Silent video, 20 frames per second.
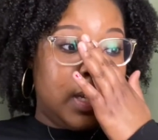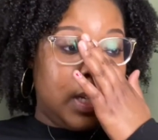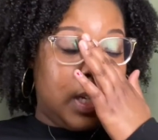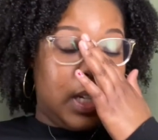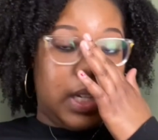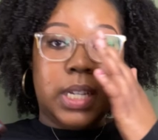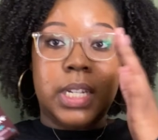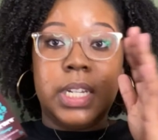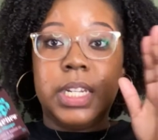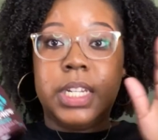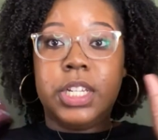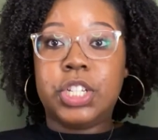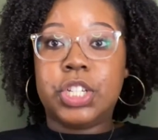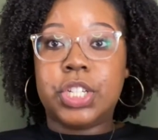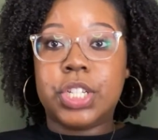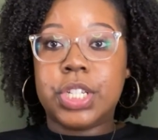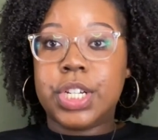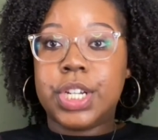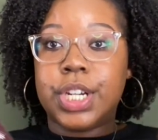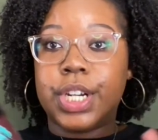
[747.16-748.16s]

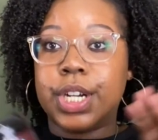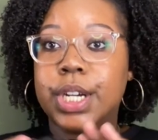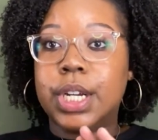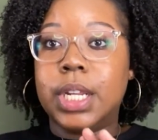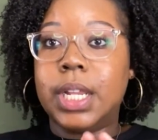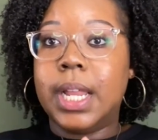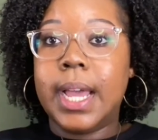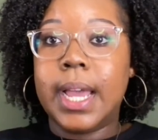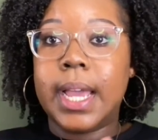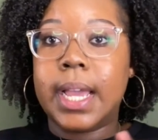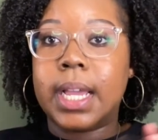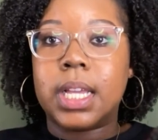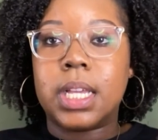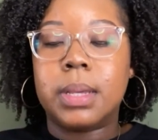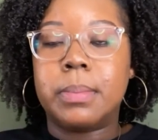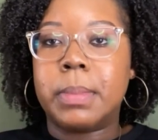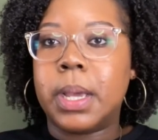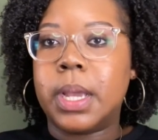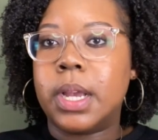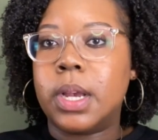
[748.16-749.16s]
conditioner, like
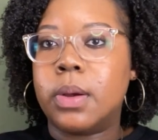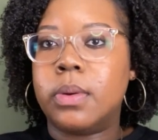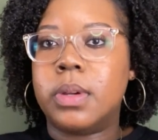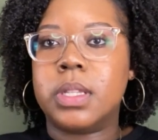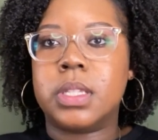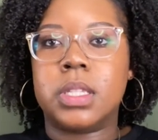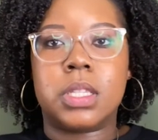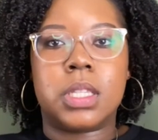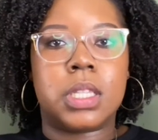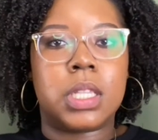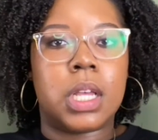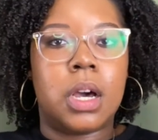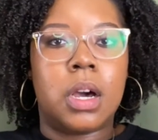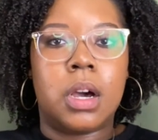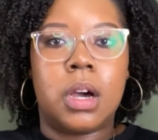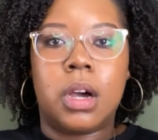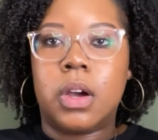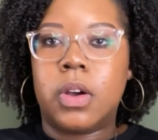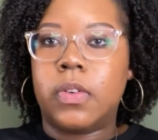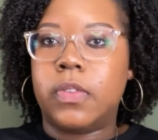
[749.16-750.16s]
my hair wasn't
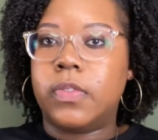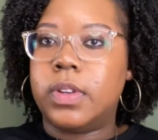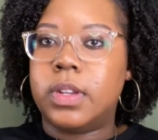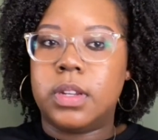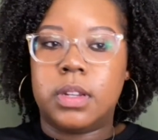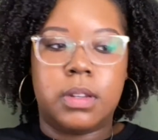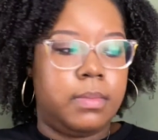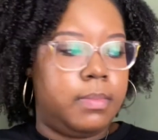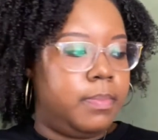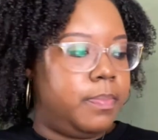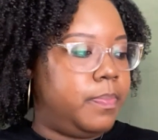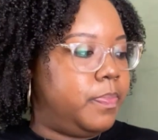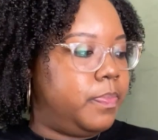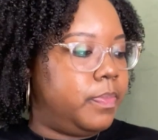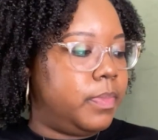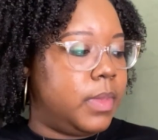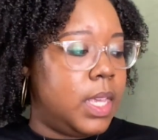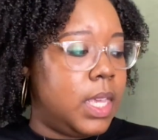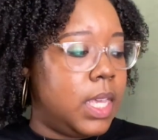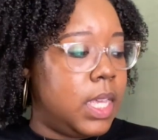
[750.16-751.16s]
soft,
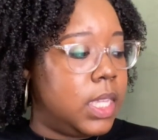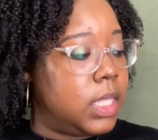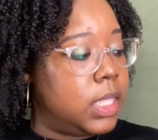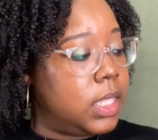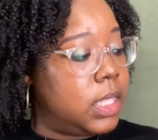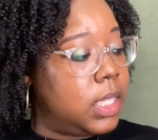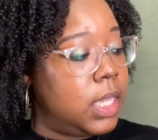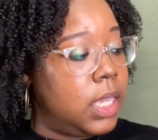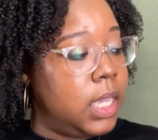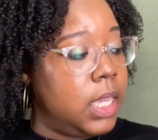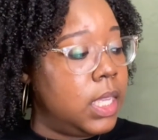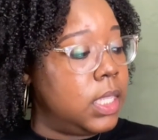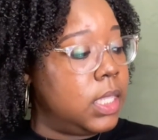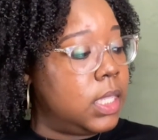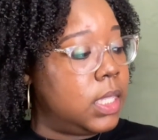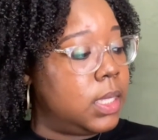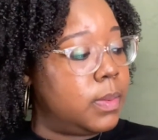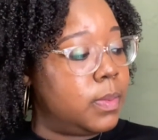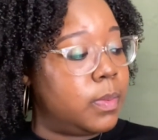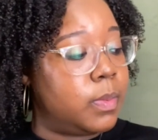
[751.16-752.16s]

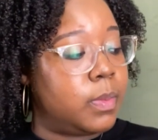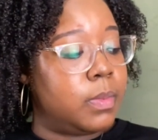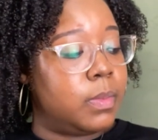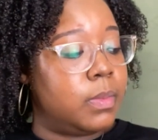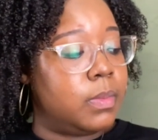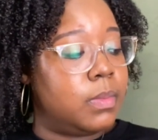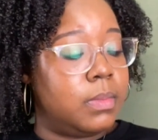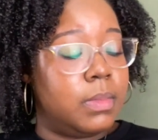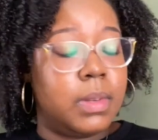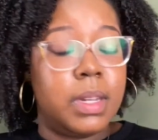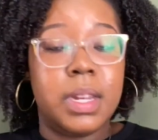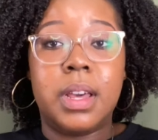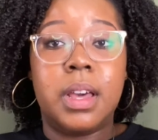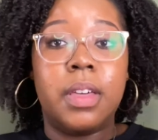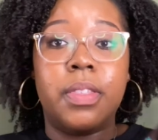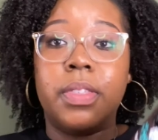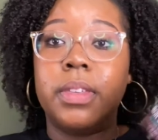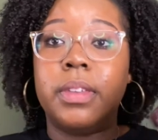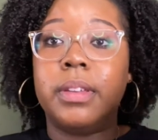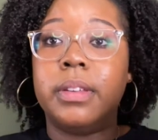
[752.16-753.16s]
intense,
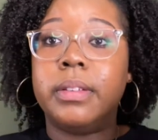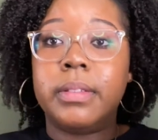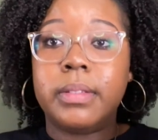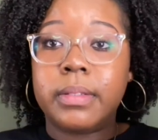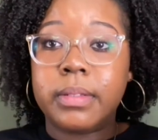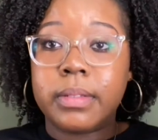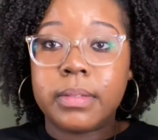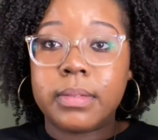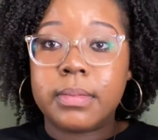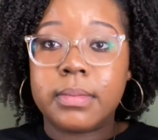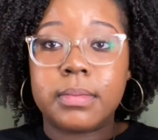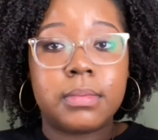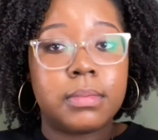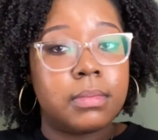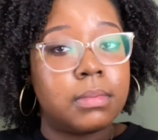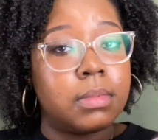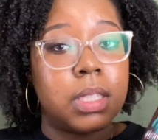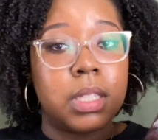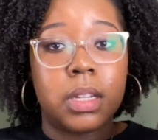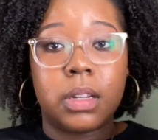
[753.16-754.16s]
nothing.
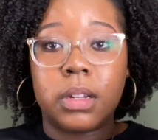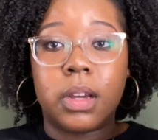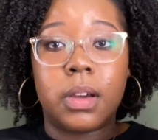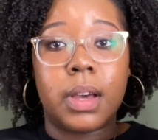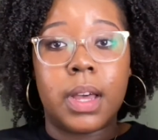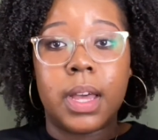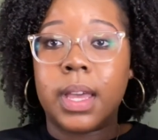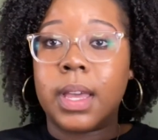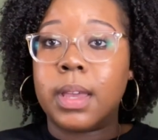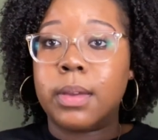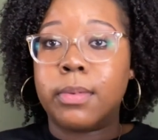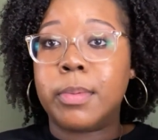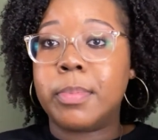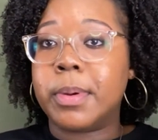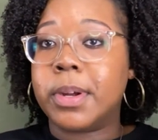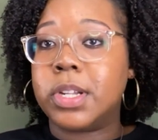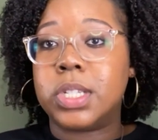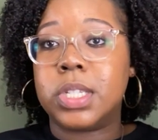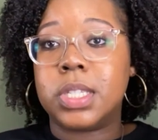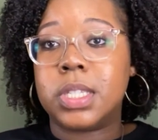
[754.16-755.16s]
So no, I ain't
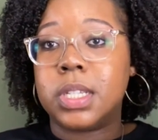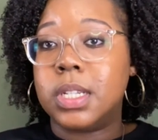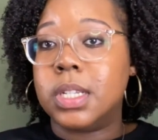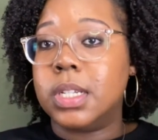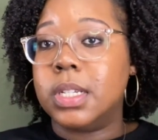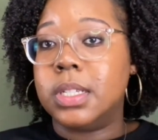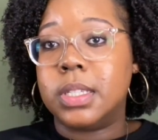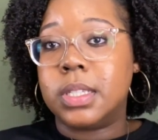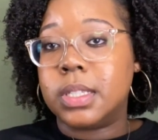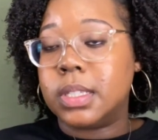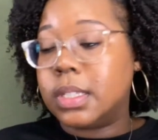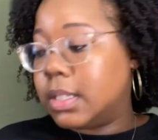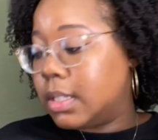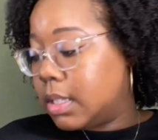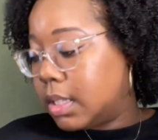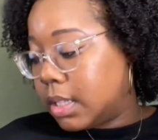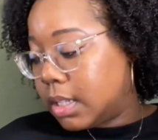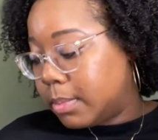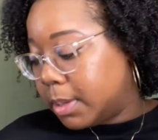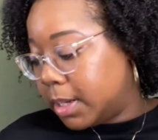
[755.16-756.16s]
repurchasing this.
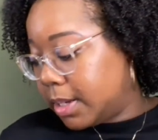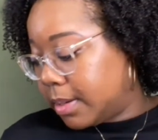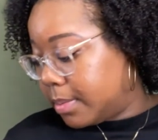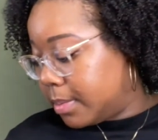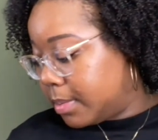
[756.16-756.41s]
No ma'am.